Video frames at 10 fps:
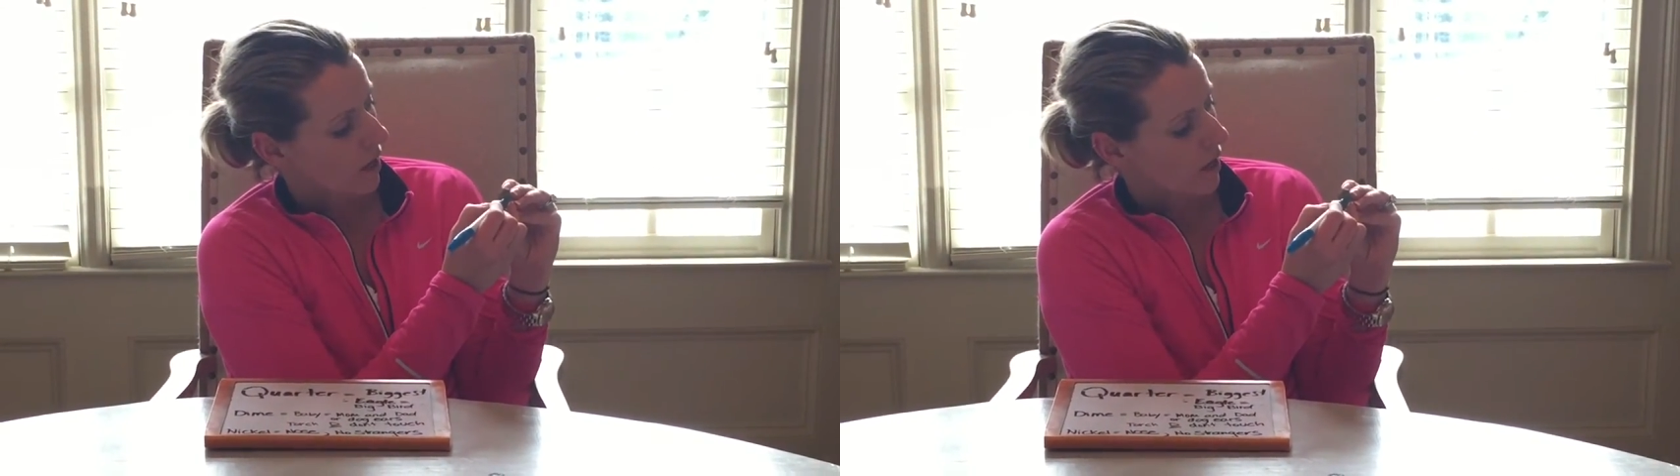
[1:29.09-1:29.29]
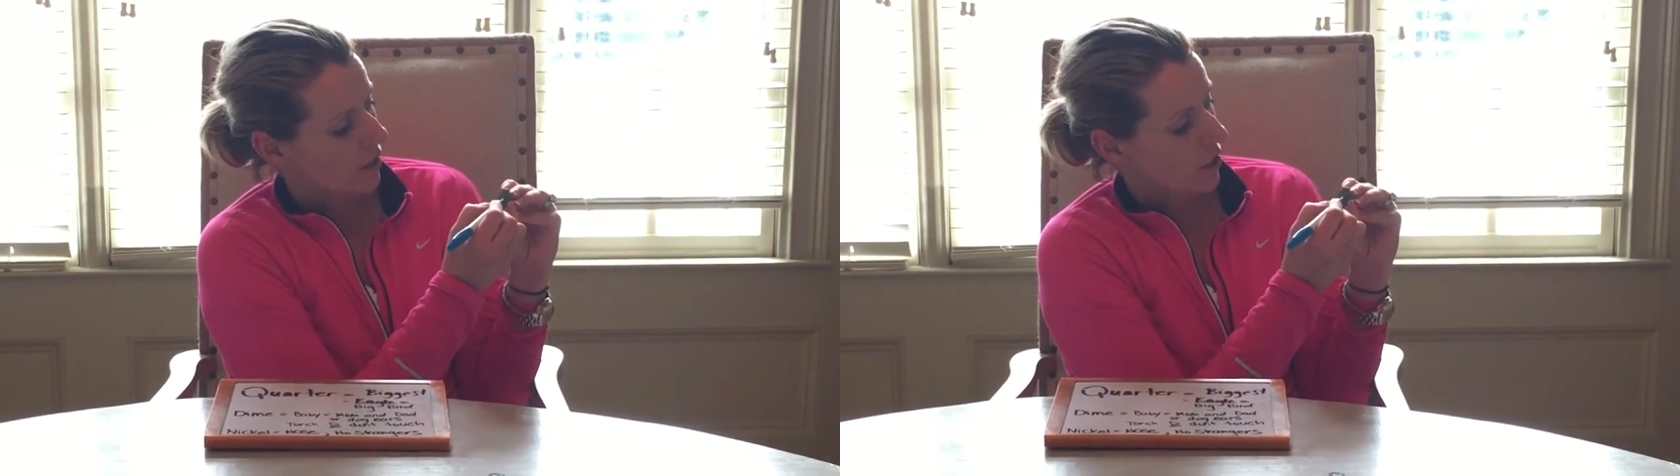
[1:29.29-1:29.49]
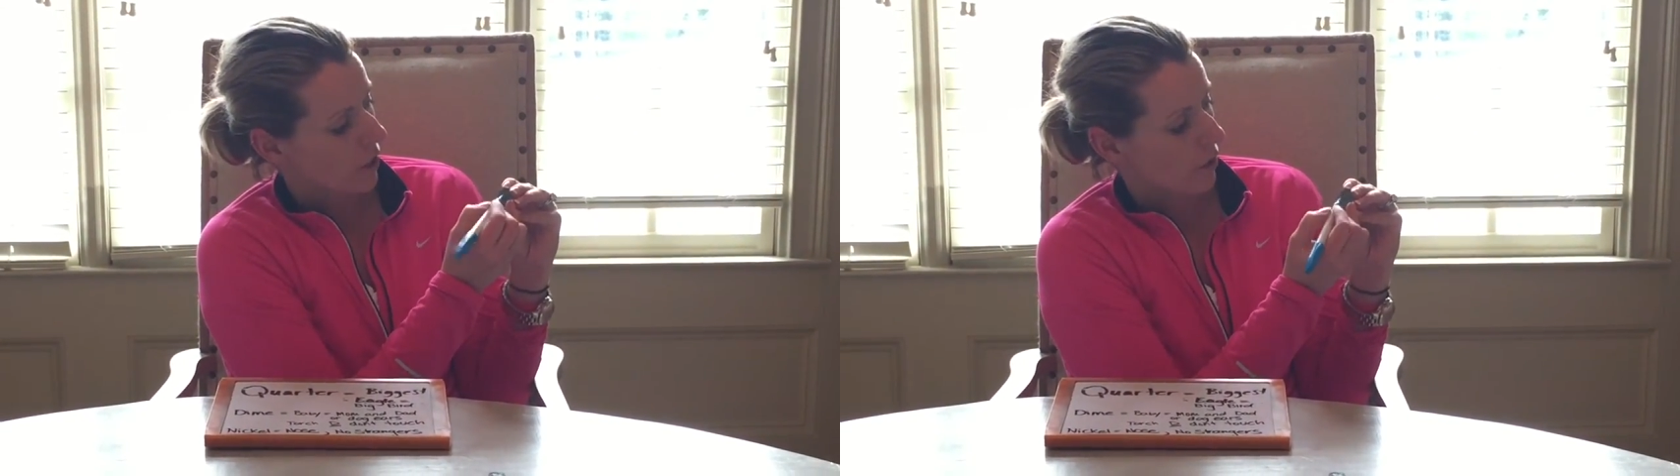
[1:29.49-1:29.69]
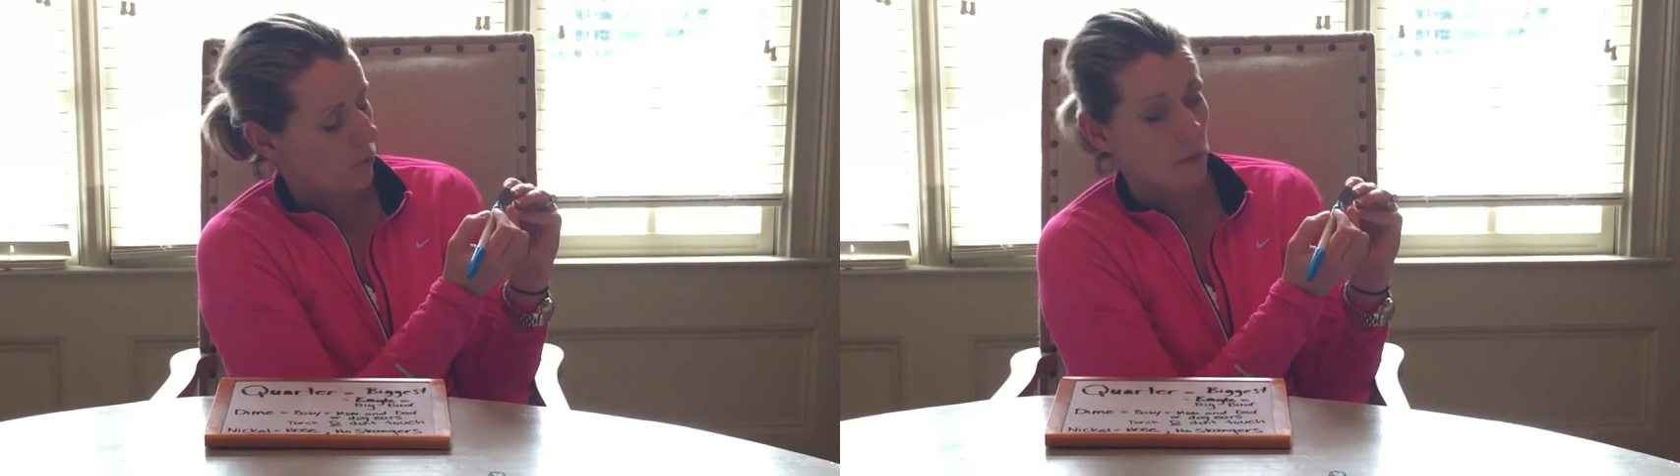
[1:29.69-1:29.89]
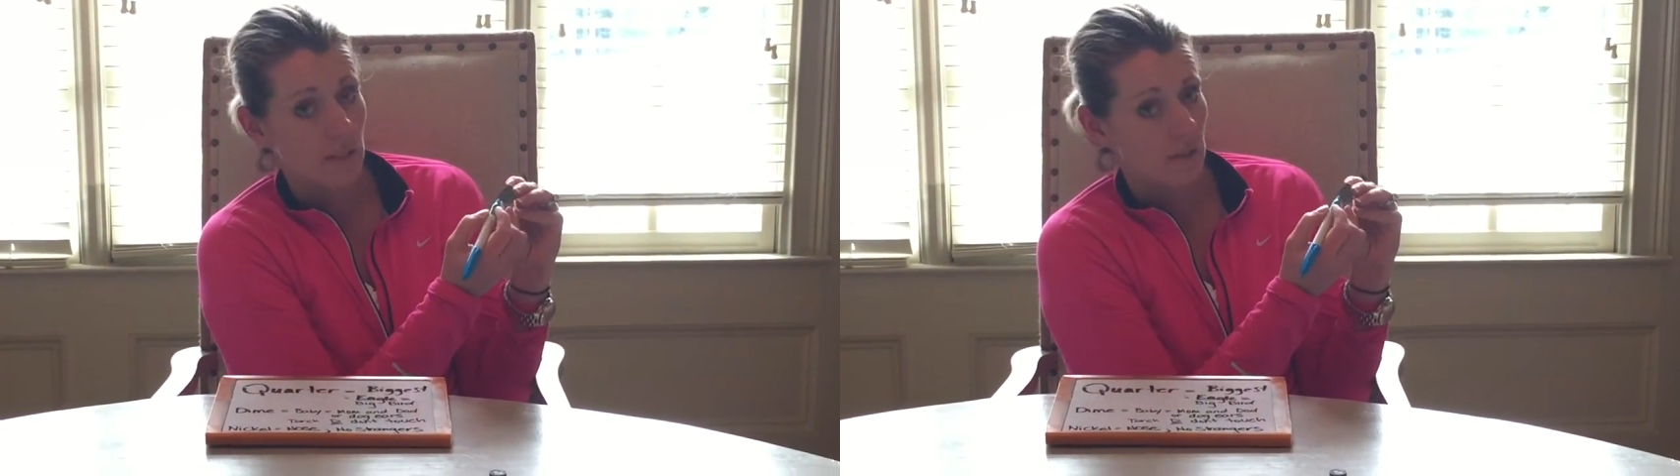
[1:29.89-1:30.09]
a
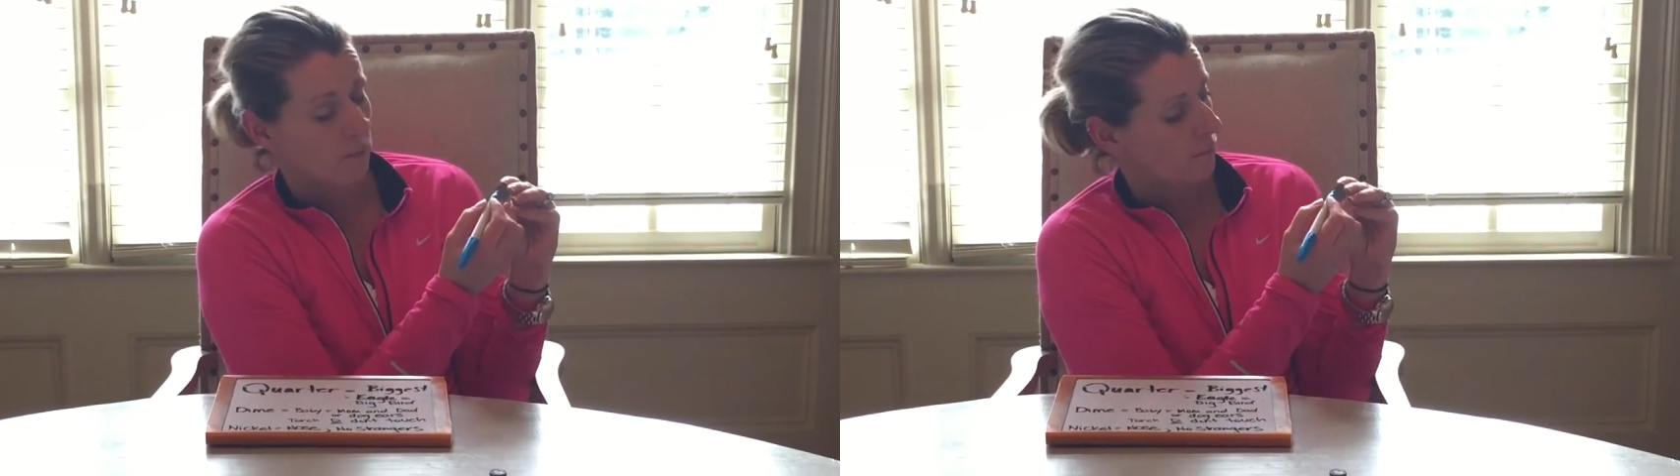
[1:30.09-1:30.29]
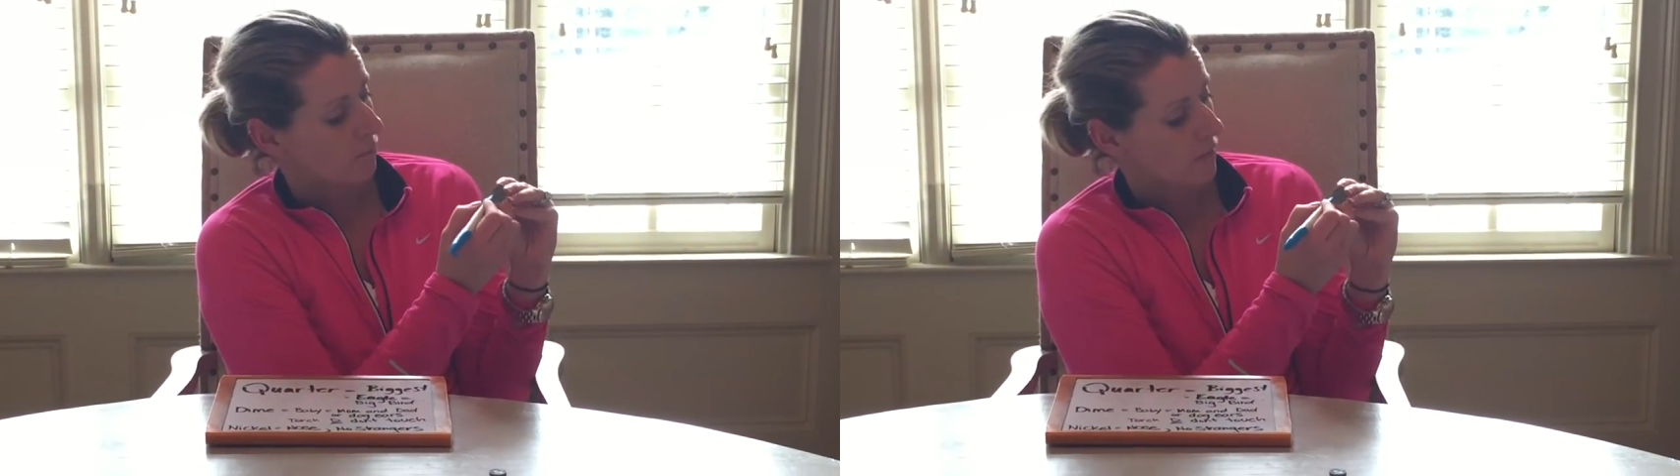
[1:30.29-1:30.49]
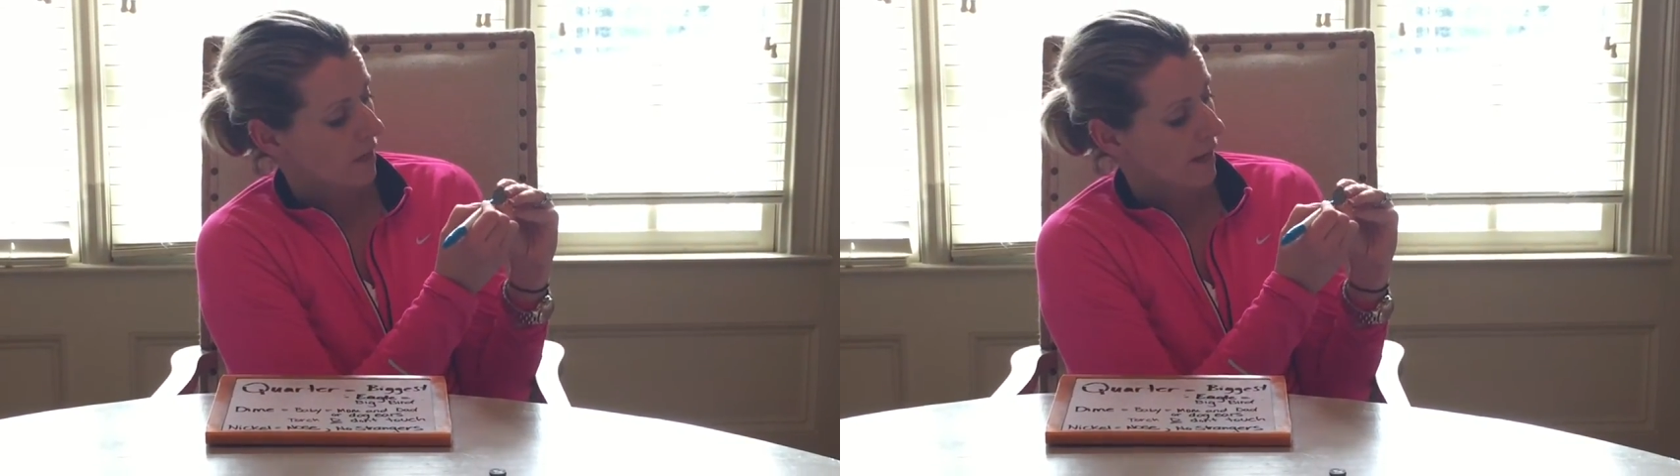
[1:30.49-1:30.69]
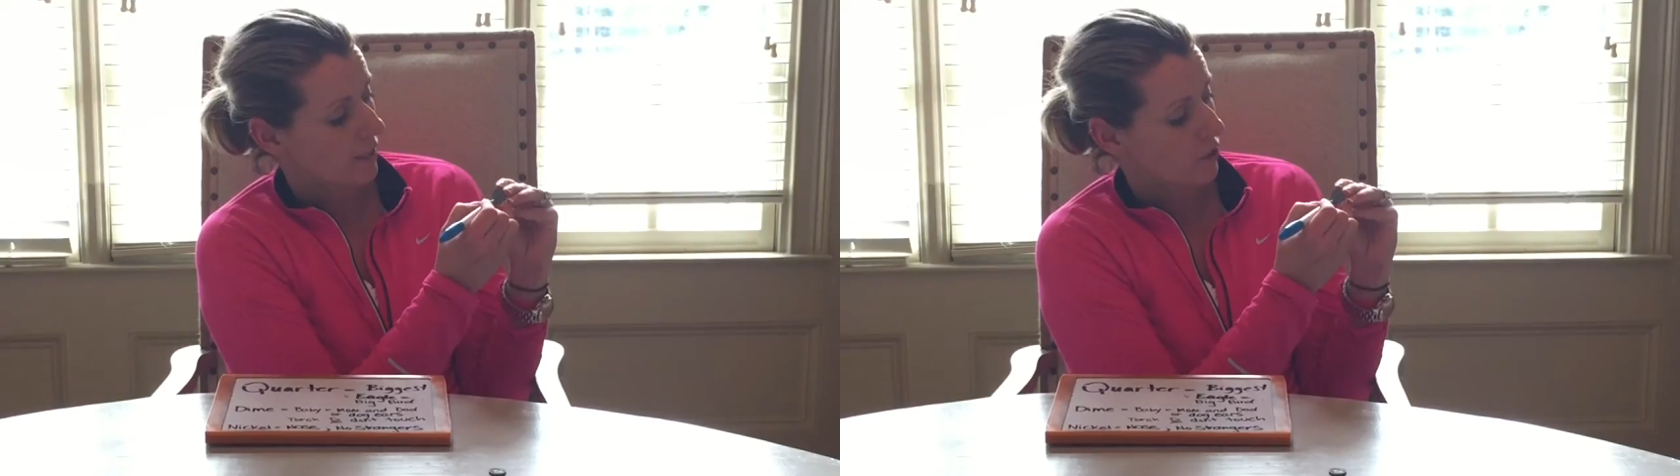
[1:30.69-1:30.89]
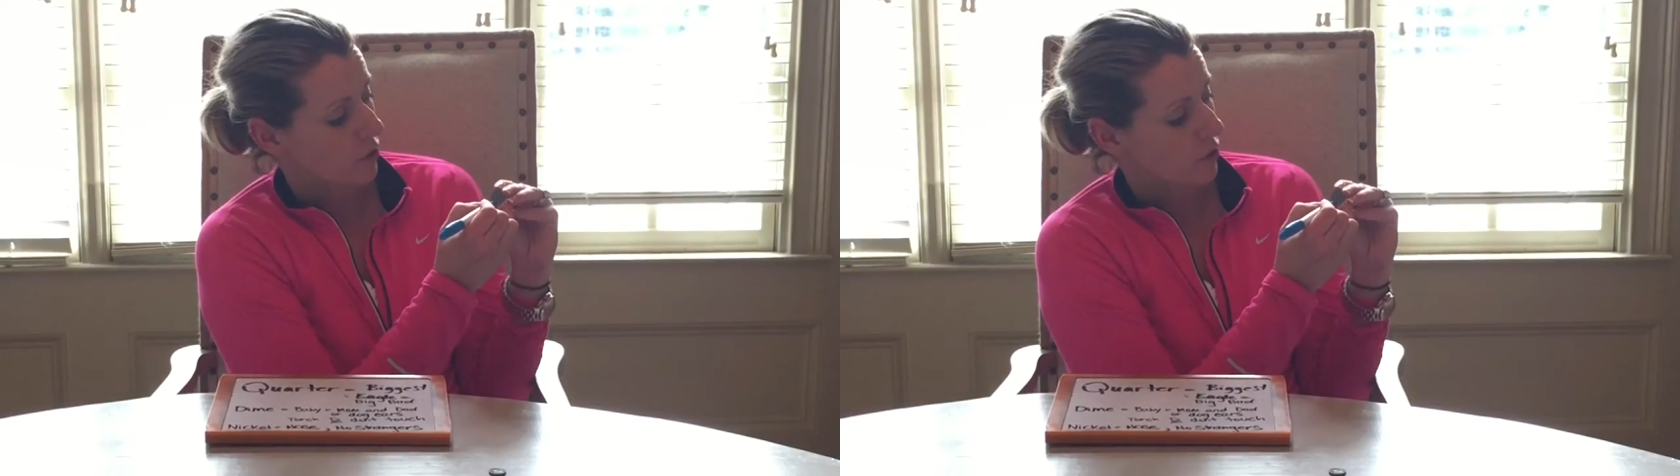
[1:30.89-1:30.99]
nose, and